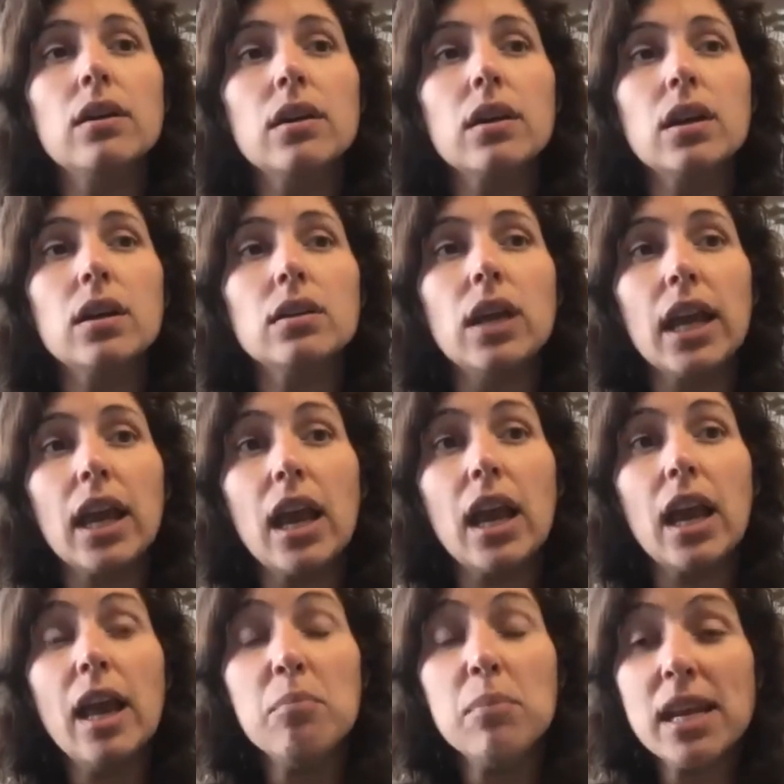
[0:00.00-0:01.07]
Like it
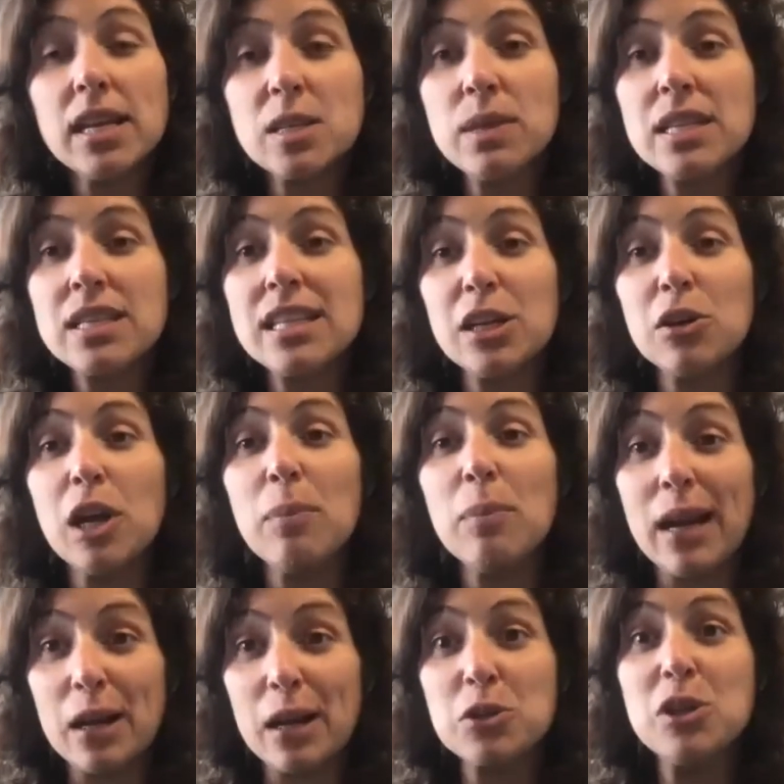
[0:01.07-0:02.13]
makes me tear up
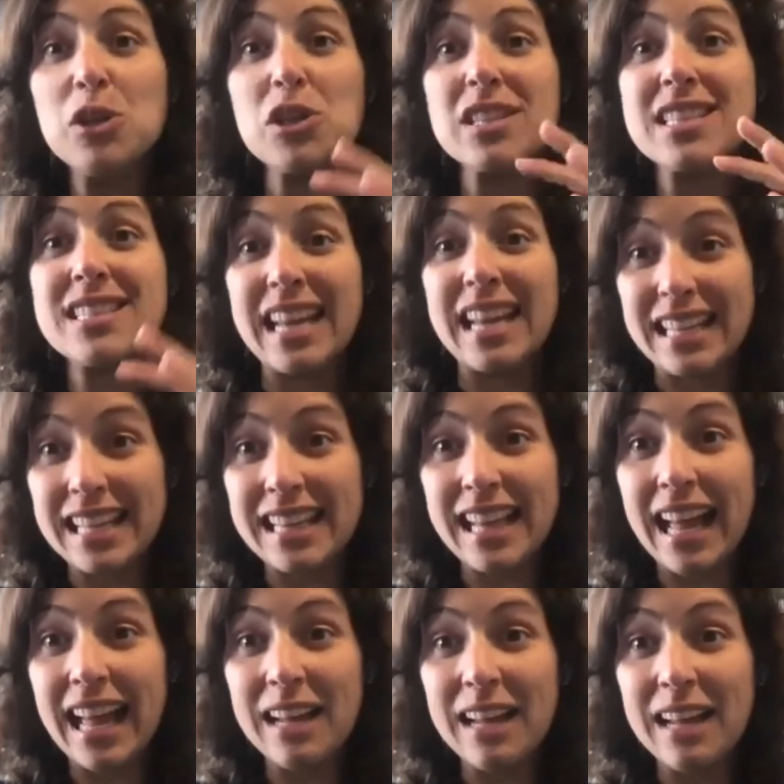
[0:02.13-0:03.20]
actually just saying
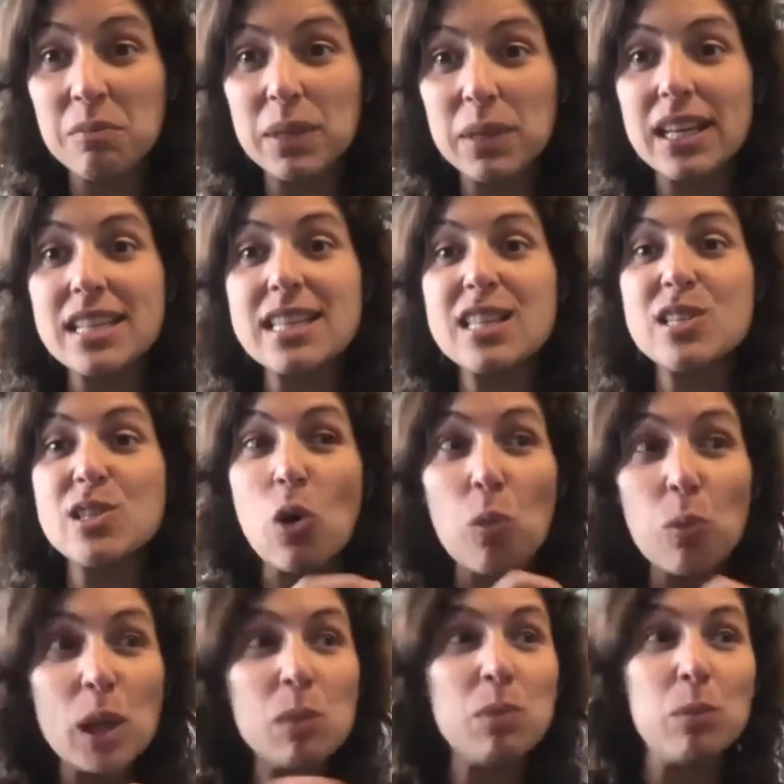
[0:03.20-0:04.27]
that, because so
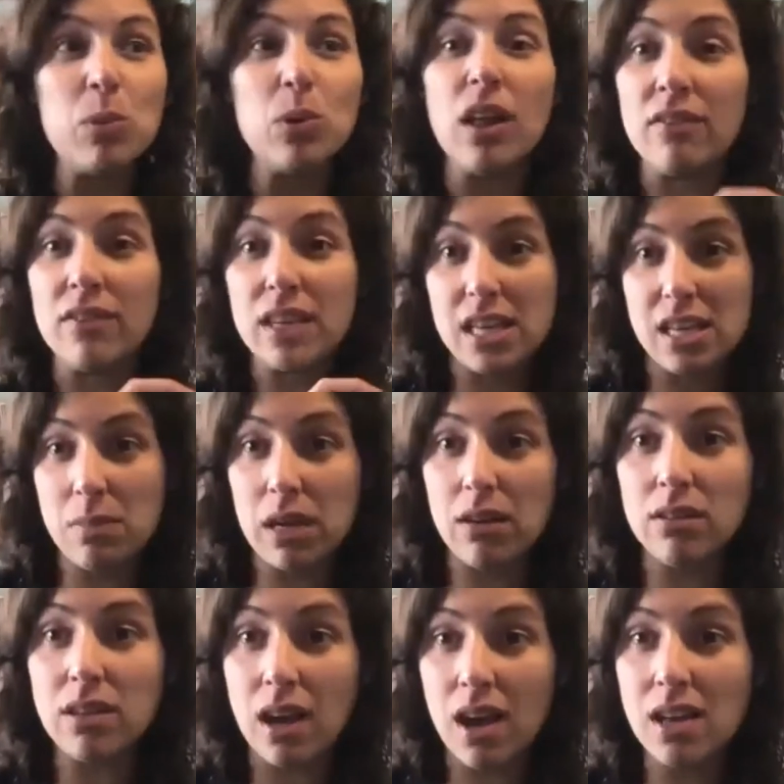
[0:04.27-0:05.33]
many people have
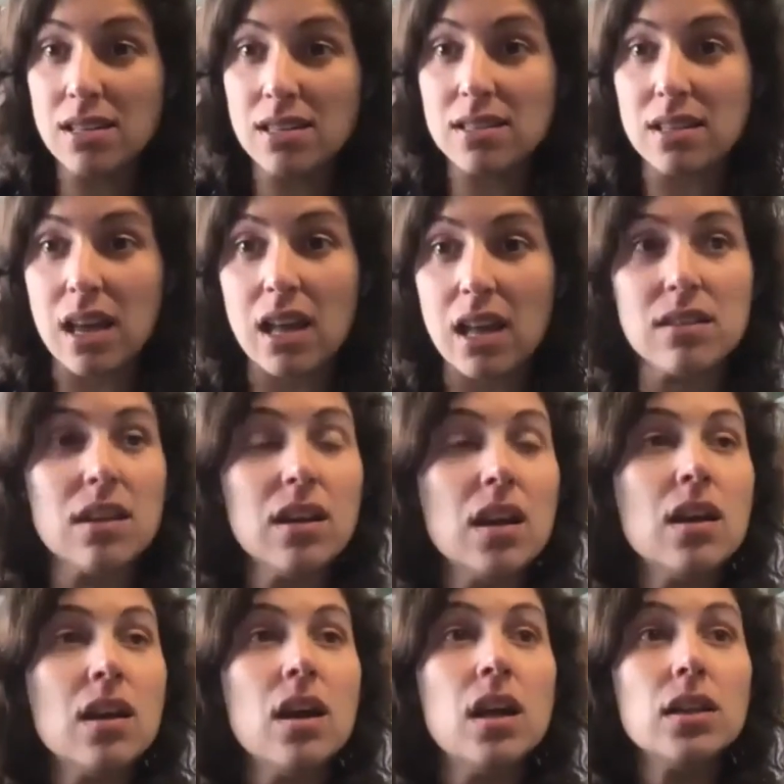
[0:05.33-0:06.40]
emailed us and
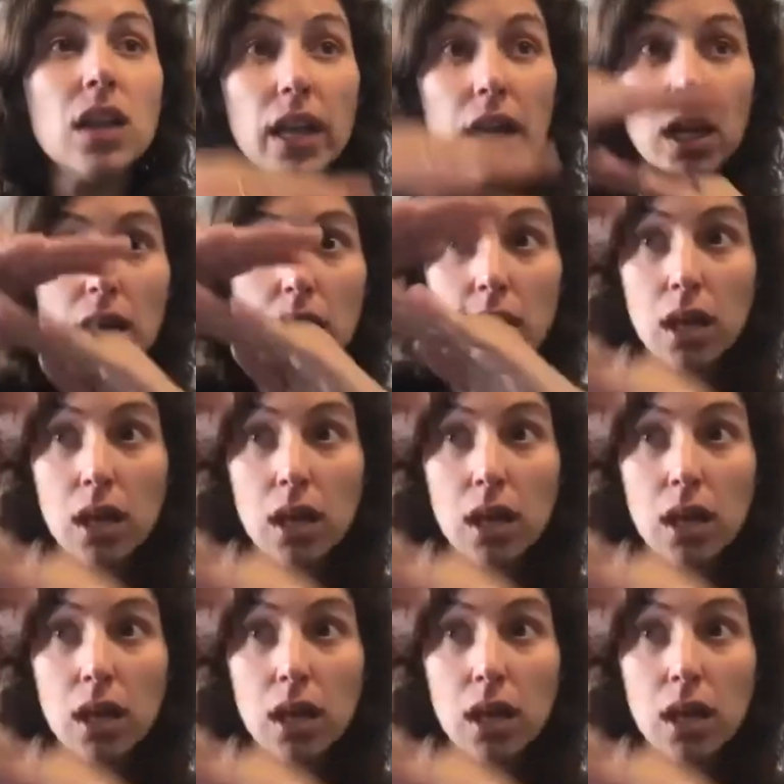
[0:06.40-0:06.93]
like